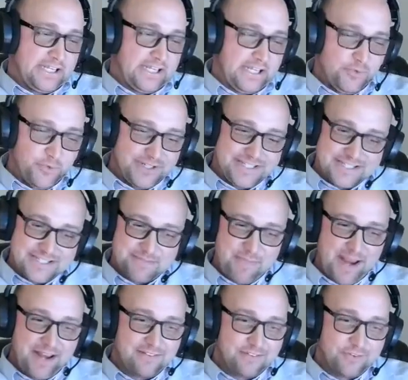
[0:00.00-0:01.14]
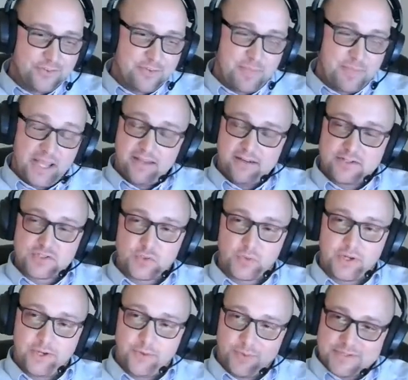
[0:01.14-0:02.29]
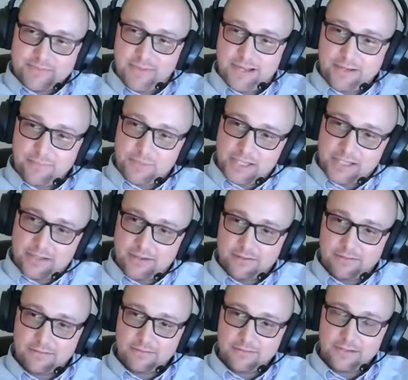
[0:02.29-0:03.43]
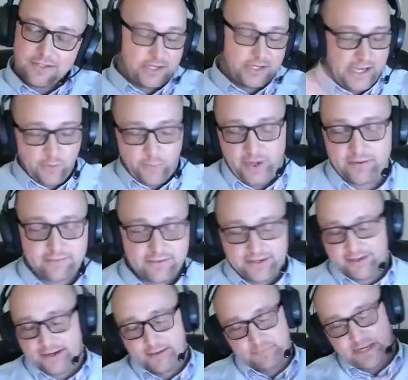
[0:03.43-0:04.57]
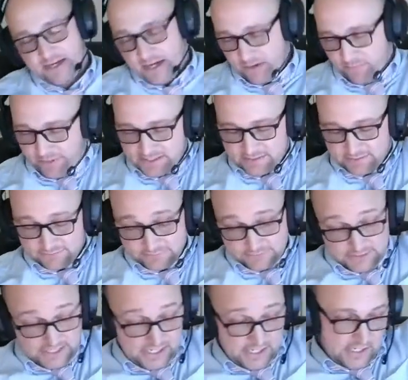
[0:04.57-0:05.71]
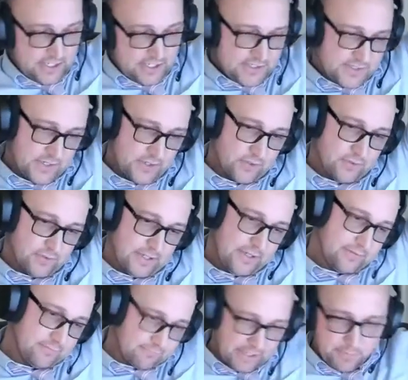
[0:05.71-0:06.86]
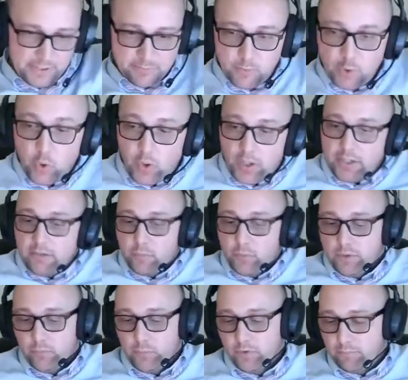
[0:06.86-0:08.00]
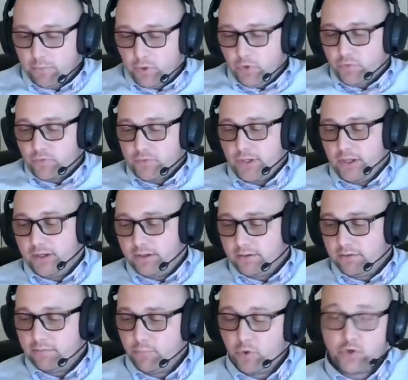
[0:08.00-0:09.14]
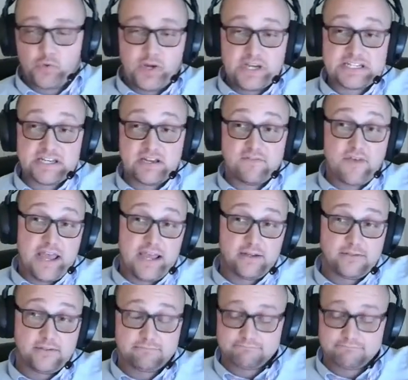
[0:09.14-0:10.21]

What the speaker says: he would dismantle the bed, so it was my bed. Okay, anyway, I'm getting ahead of myself. So I picked Malloy. We were both born and raised in Nevada.